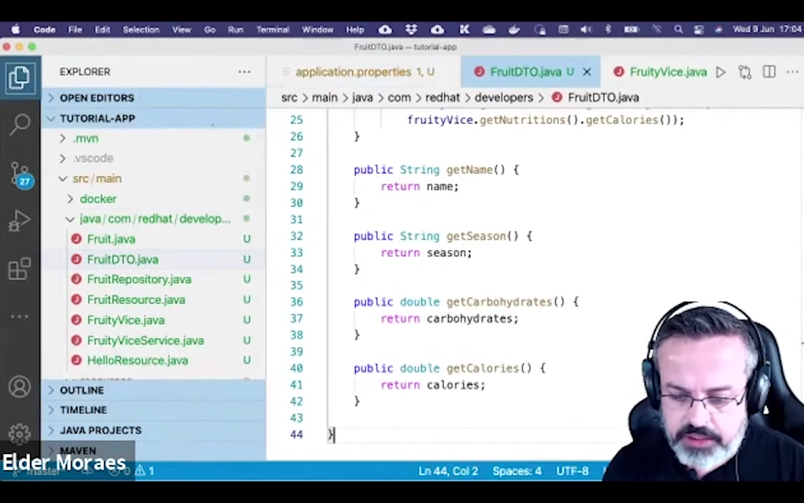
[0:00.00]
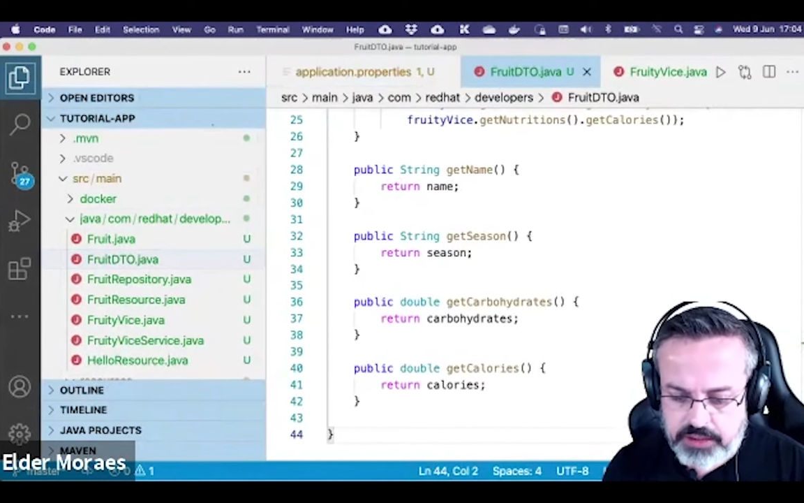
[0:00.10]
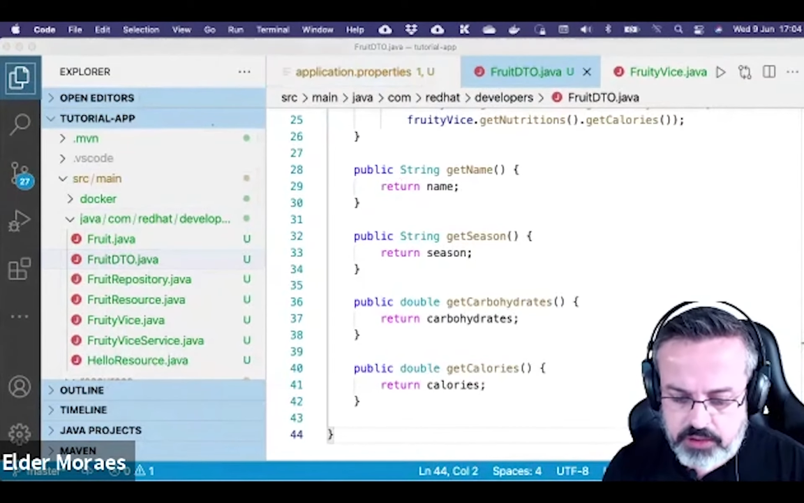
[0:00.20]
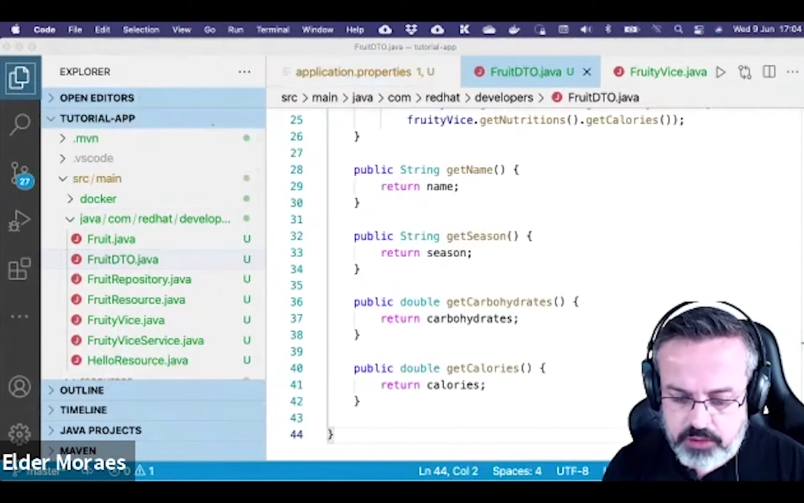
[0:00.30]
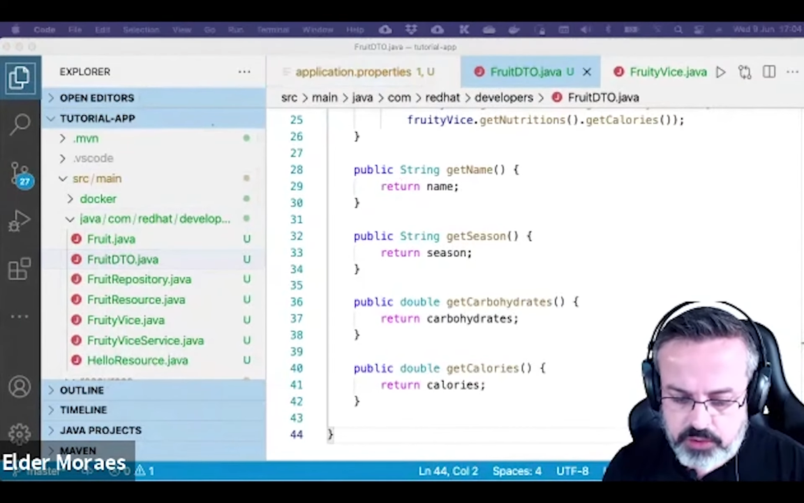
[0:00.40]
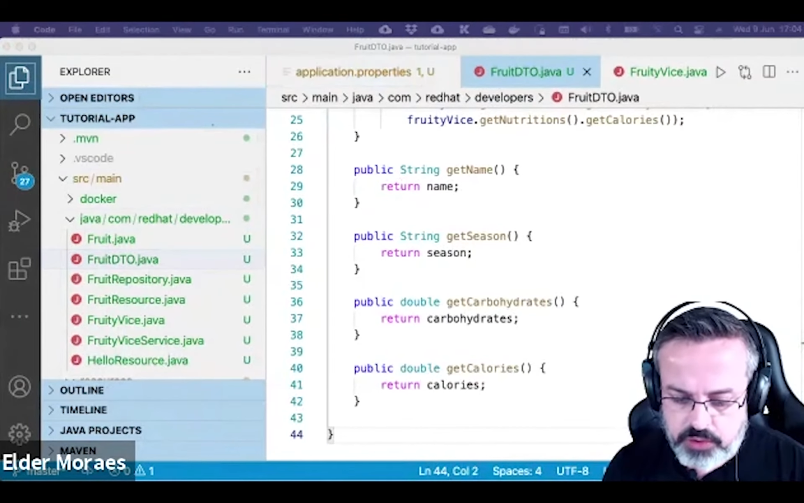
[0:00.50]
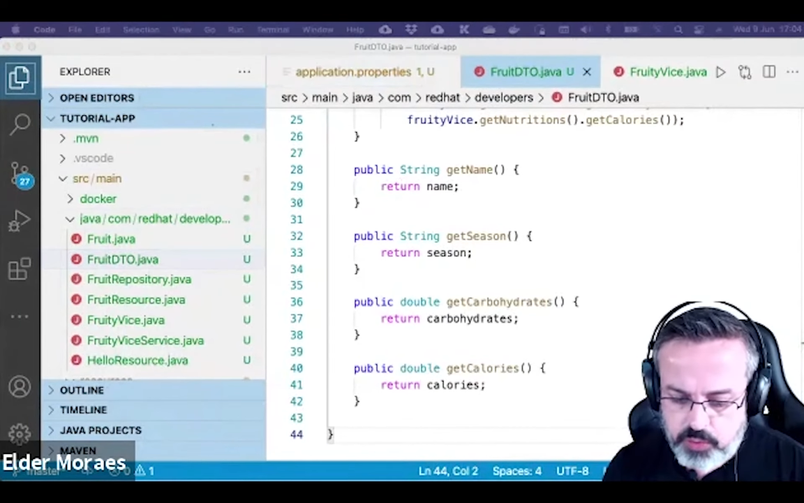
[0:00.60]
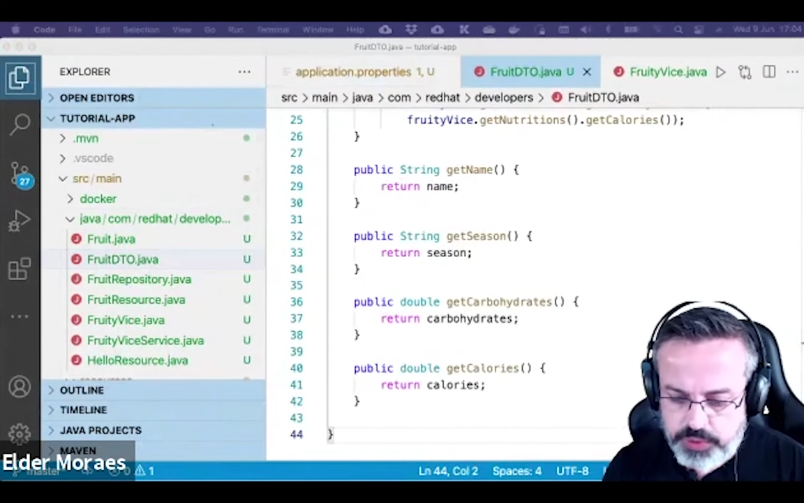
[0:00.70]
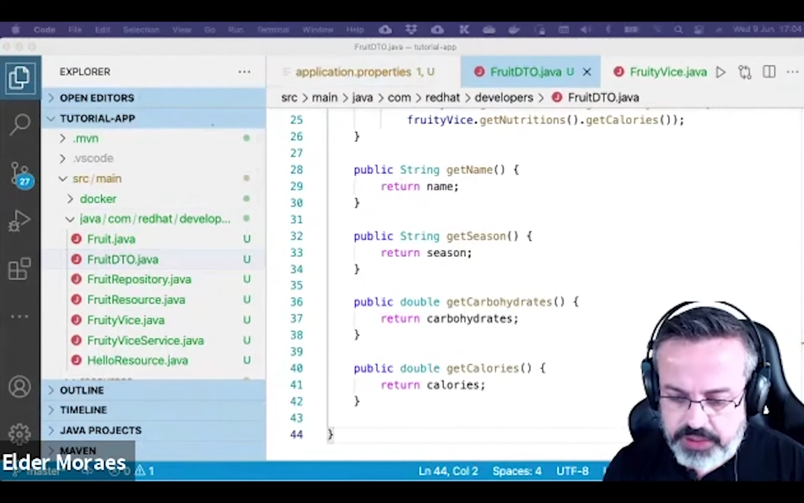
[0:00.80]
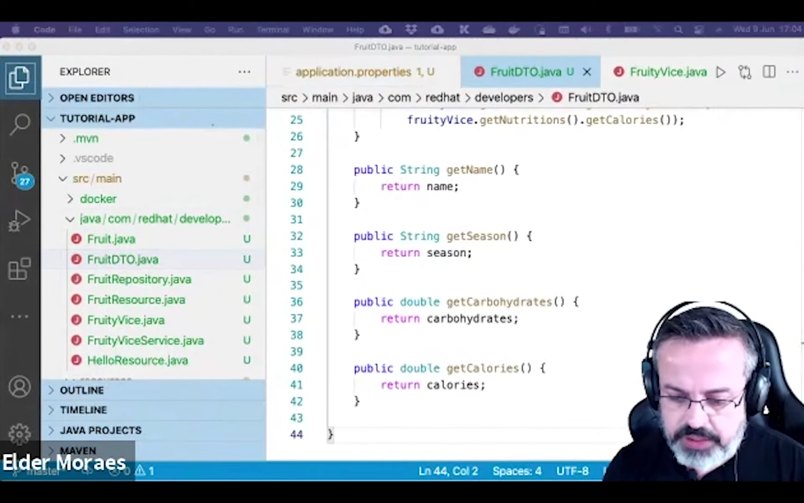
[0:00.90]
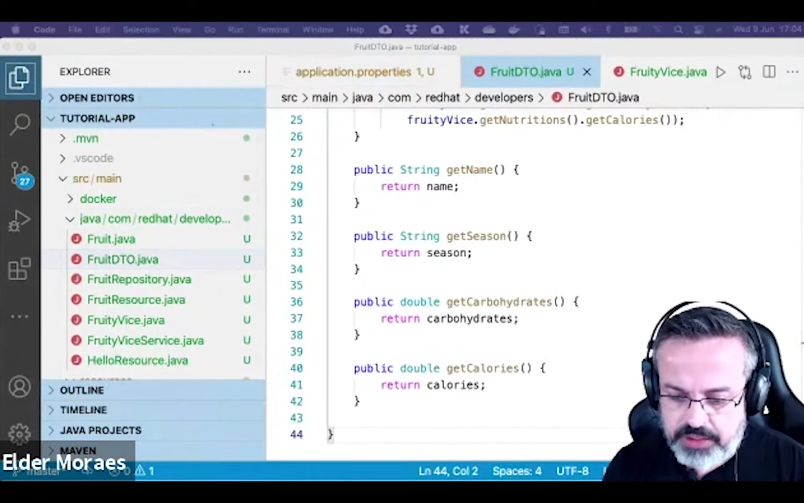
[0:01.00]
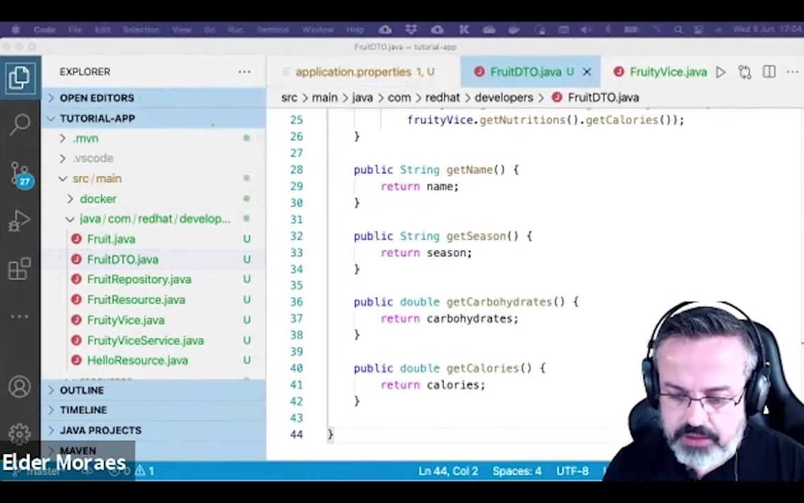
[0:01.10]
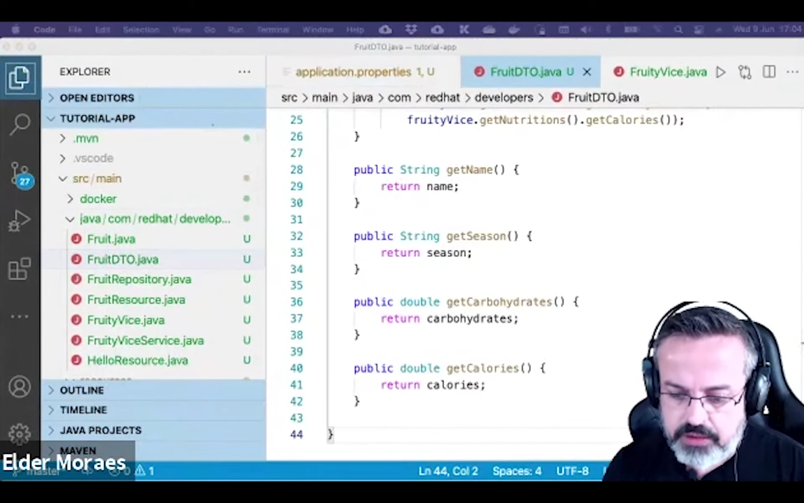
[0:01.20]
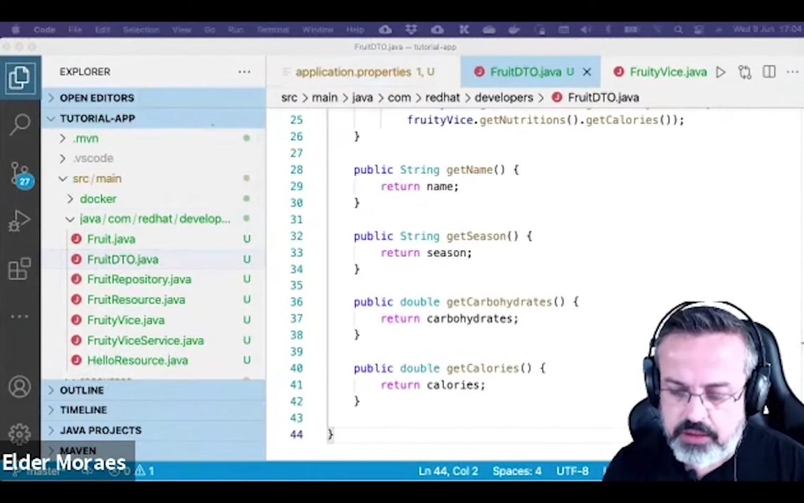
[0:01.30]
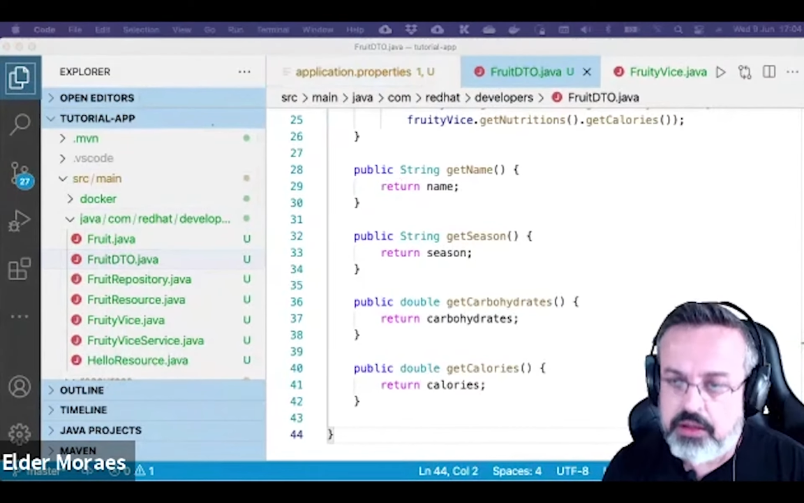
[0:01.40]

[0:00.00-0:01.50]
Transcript: now we can